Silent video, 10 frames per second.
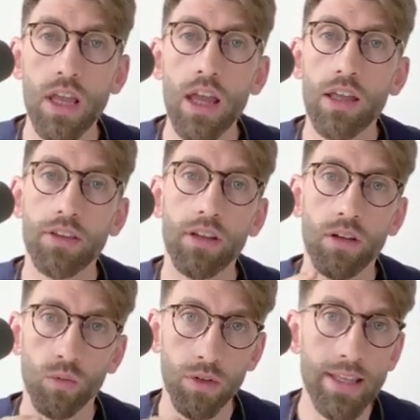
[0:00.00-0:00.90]
that
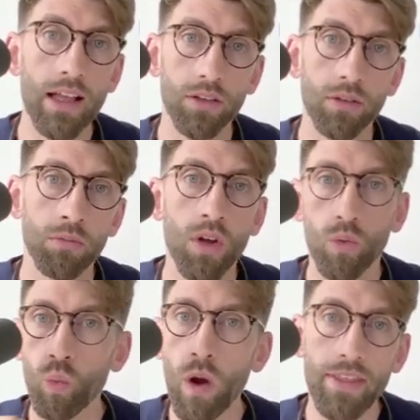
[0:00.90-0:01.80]
we tell them
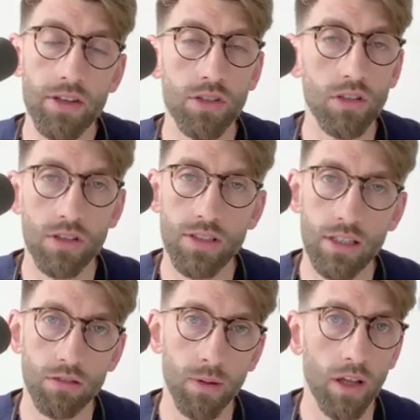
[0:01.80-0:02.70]
where they should consider
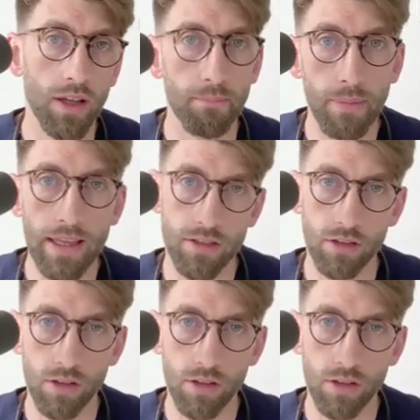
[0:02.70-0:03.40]
applying based on those,